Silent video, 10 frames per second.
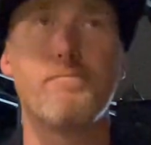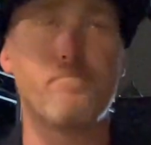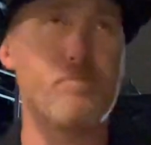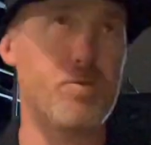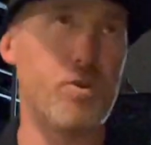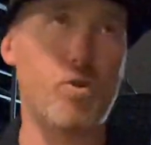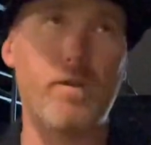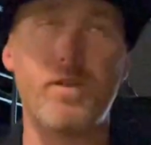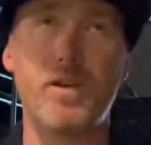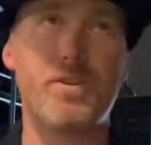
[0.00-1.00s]
Missed my
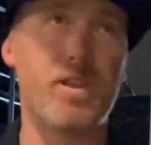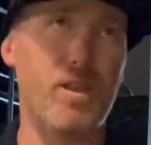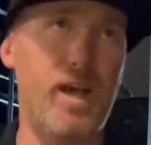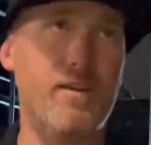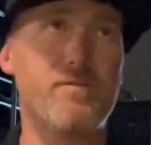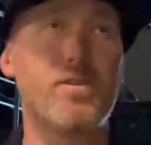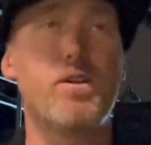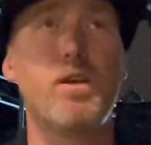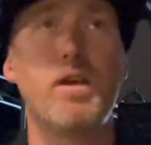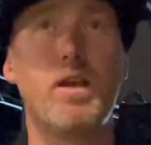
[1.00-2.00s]
drive a little to the left.
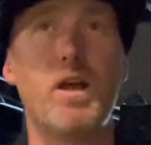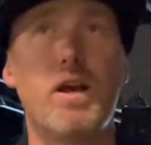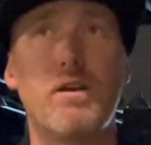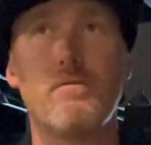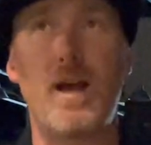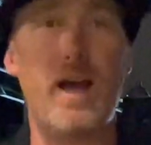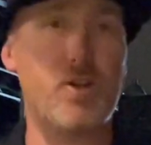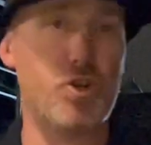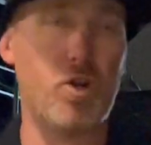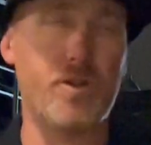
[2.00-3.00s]
Had
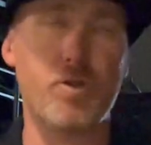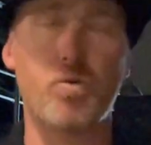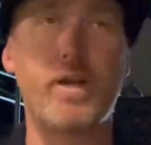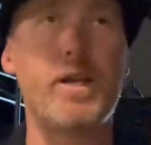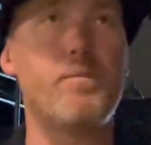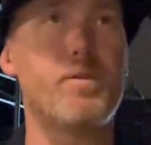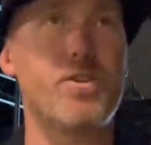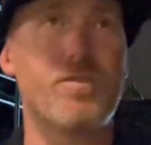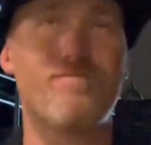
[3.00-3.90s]
a shot at the green, but